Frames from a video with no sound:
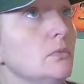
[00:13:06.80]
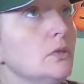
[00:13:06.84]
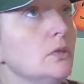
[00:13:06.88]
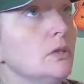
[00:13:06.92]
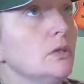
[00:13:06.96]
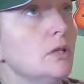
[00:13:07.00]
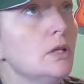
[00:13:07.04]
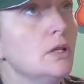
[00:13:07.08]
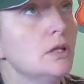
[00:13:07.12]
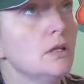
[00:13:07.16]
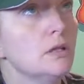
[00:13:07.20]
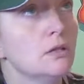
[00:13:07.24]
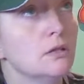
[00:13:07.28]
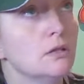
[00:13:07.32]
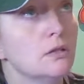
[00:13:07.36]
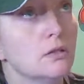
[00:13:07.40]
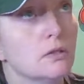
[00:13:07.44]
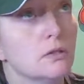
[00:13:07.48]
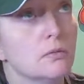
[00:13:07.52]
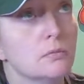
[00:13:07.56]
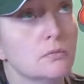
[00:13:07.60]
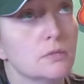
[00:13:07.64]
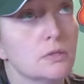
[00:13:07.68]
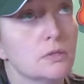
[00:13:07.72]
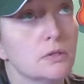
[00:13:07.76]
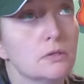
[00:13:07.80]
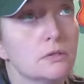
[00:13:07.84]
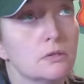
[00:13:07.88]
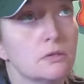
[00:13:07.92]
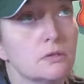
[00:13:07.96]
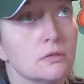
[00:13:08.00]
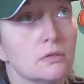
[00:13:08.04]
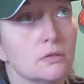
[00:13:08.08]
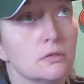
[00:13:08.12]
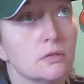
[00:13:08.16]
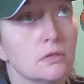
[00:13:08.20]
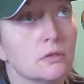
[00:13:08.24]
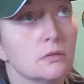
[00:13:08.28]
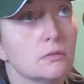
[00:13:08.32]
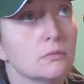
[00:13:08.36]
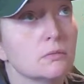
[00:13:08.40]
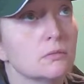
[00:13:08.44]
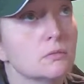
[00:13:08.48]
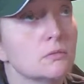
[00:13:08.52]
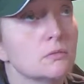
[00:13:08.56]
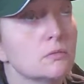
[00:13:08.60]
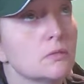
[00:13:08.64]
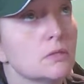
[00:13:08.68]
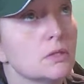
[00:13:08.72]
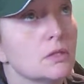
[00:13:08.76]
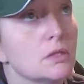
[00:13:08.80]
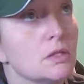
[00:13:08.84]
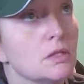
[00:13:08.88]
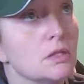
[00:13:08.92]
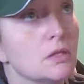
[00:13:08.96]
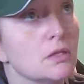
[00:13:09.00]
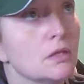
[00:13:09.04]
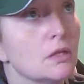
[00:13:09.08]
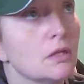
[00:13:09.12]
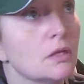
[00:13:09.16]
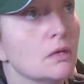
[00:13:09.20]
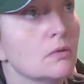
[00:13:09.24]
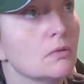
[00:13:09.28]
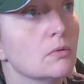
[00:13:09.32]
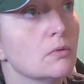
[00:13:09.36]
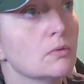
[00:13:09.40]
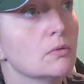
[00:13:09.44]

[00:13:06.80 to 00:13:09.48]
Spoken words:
And I'm just seeing how